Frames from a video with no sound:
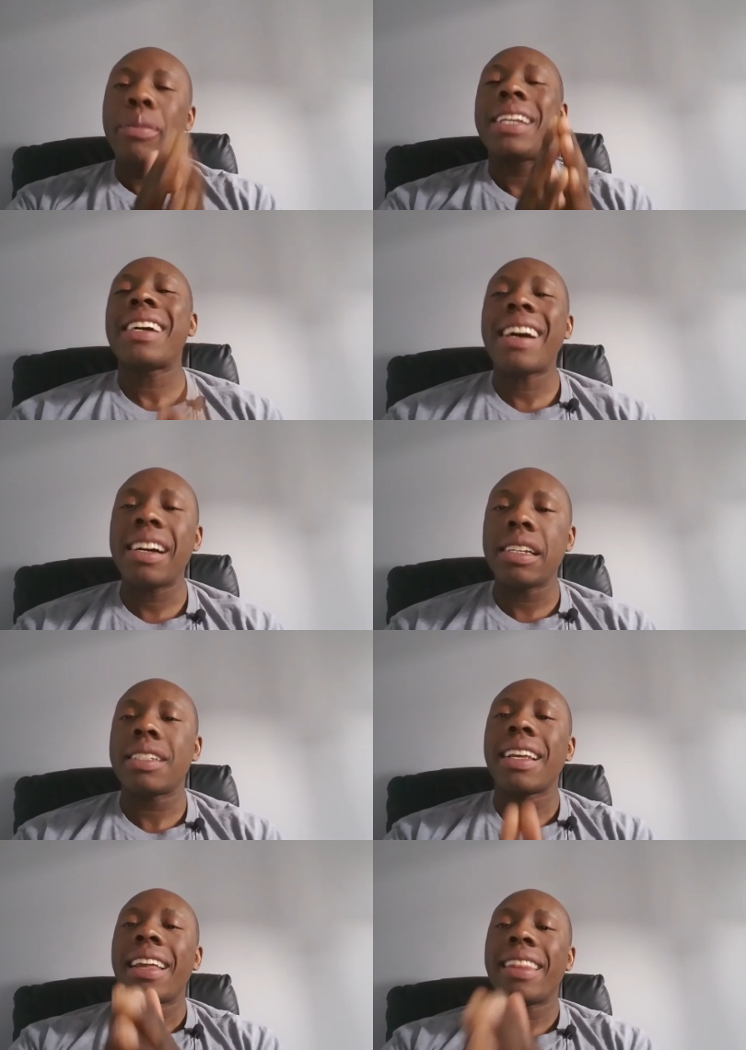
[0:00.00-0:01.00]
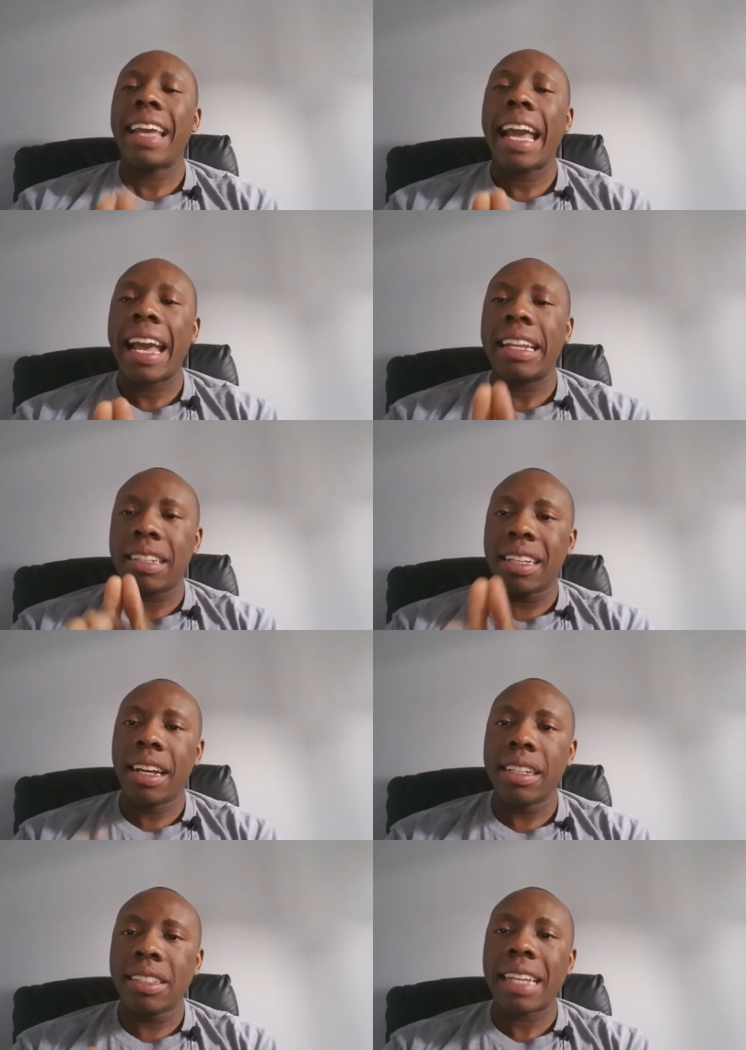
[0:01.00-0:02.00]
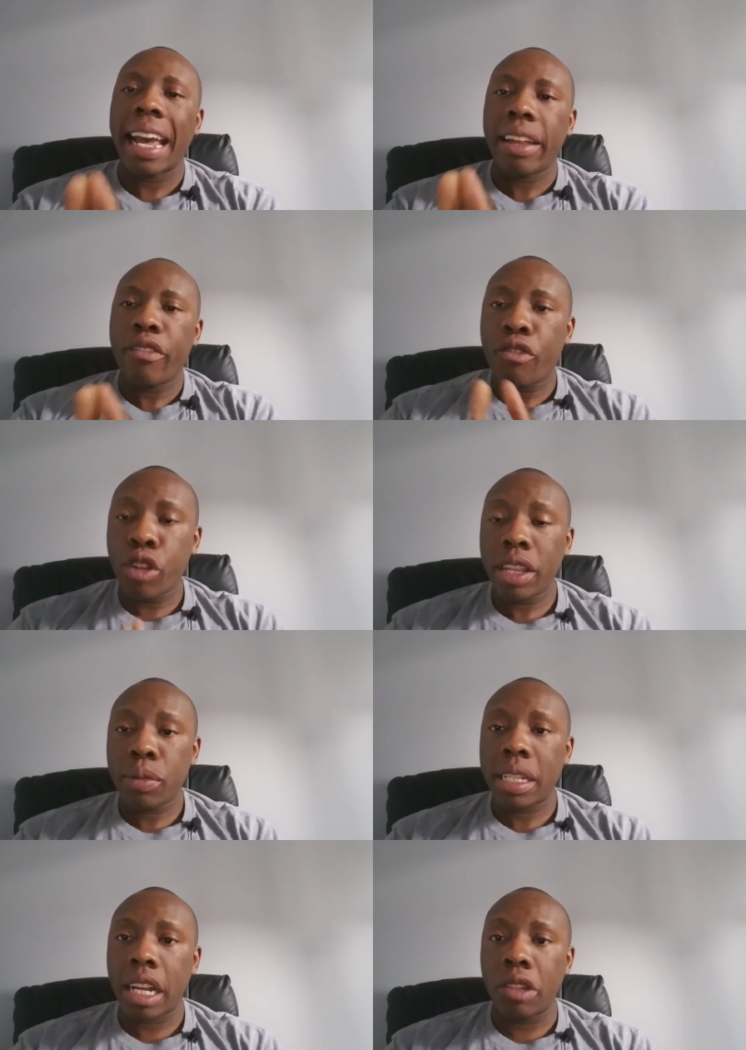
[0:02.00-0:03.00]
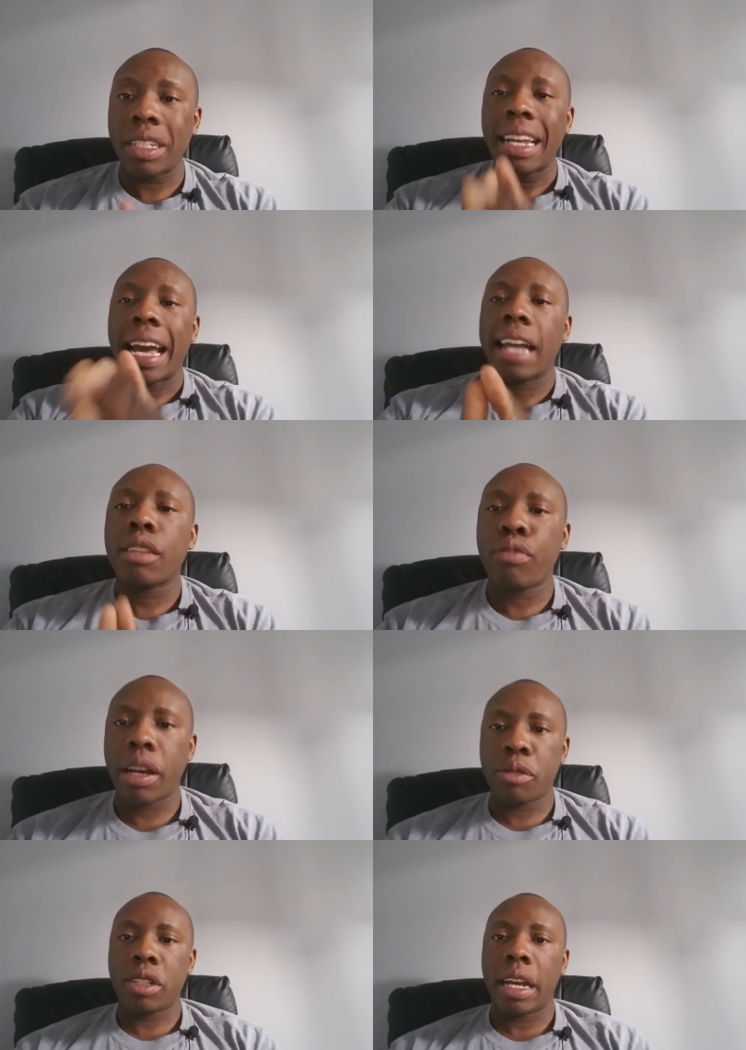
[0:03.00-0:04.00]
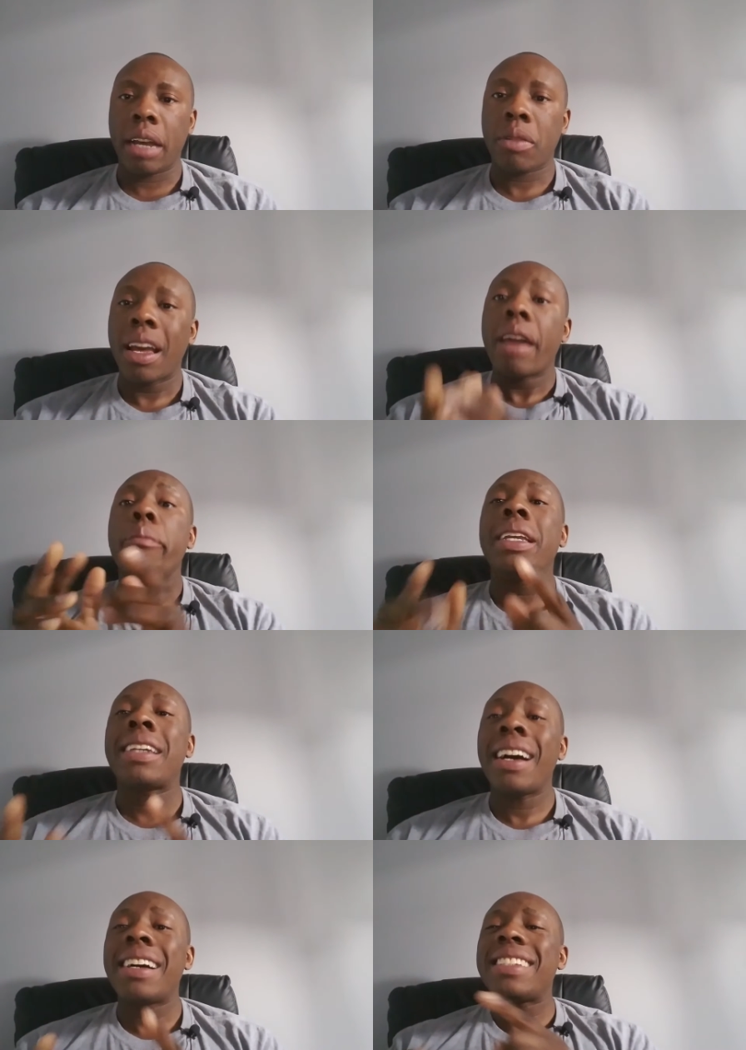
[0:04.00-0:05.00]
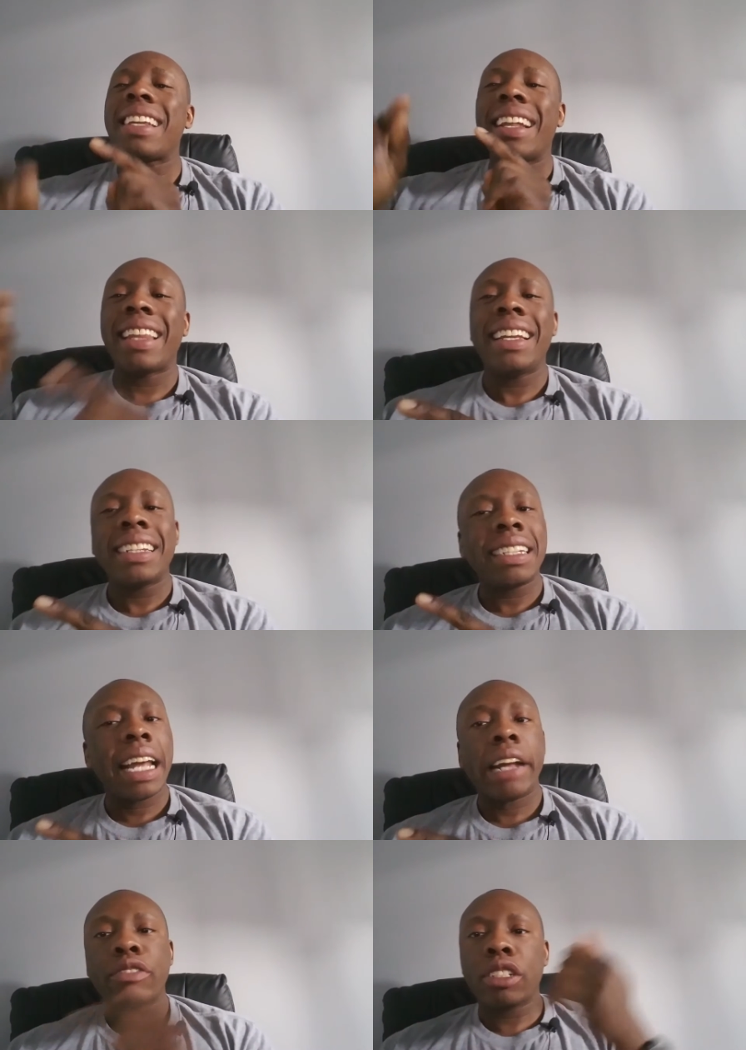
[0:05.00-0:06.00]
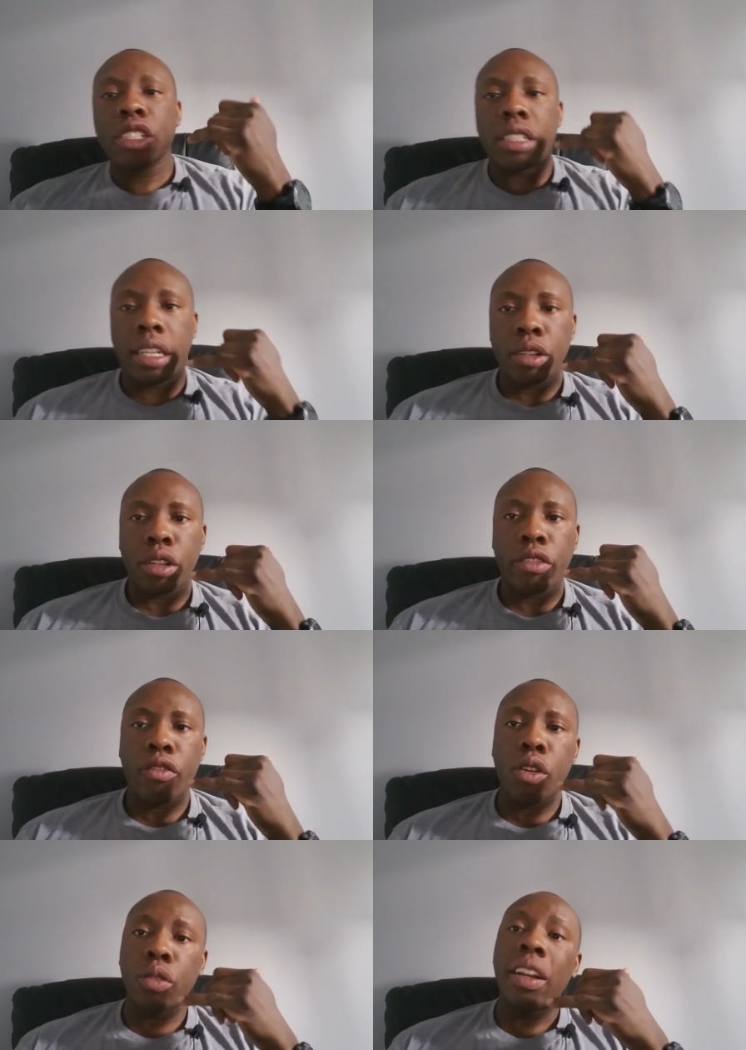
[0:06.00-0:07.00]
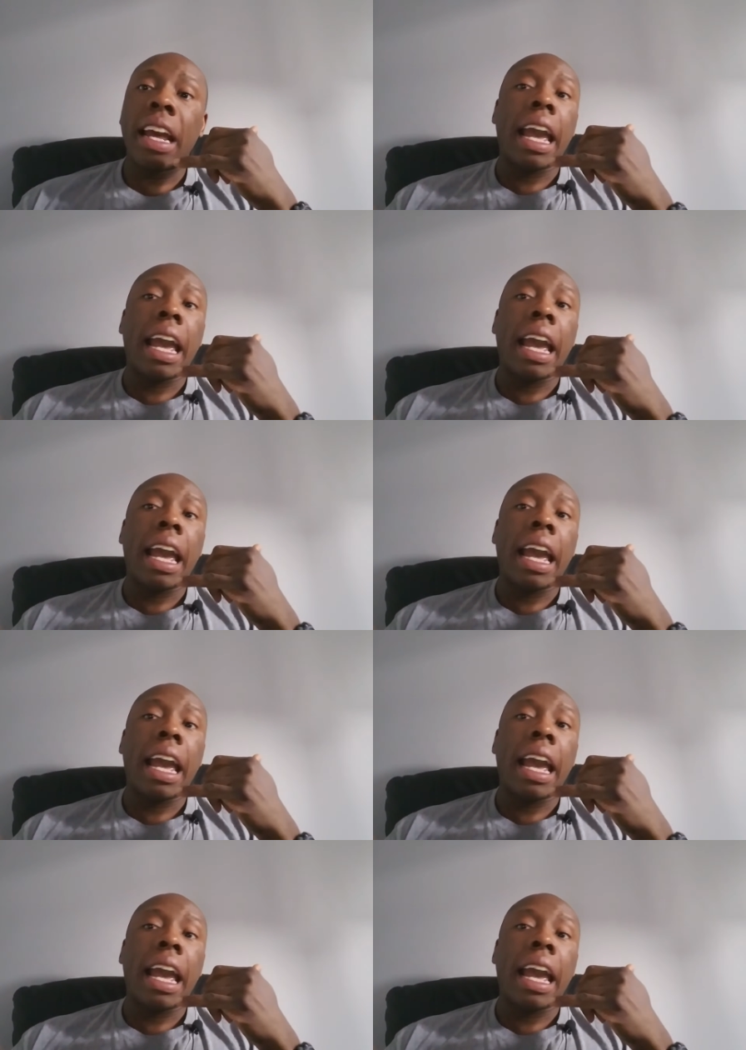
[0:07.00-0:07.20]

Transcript: because they had guns at, for themselves at the proper time because they didn't have to just get on the phone